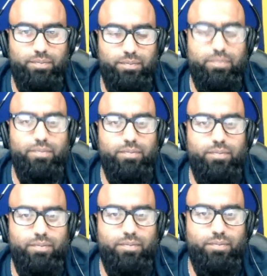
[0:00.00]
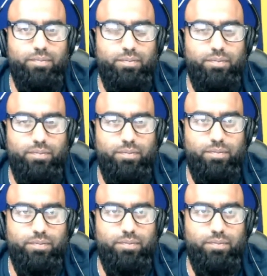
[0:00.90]

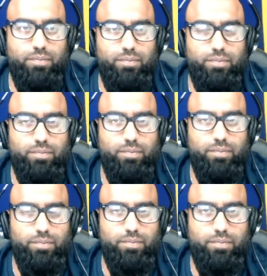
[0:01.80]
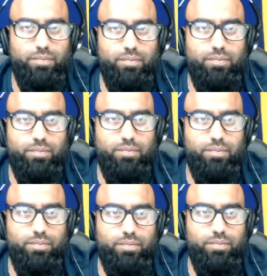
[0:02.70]

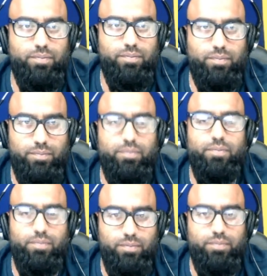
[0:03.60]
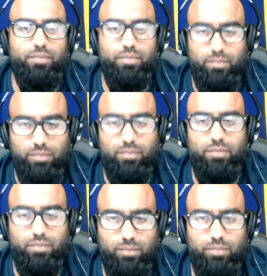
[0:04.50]

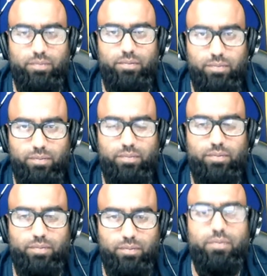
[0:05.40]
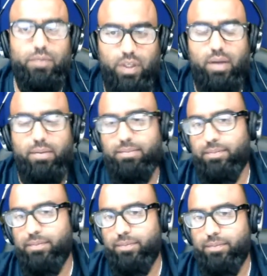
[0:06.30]

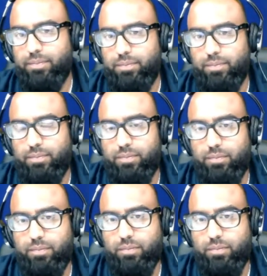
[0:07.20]
(silent)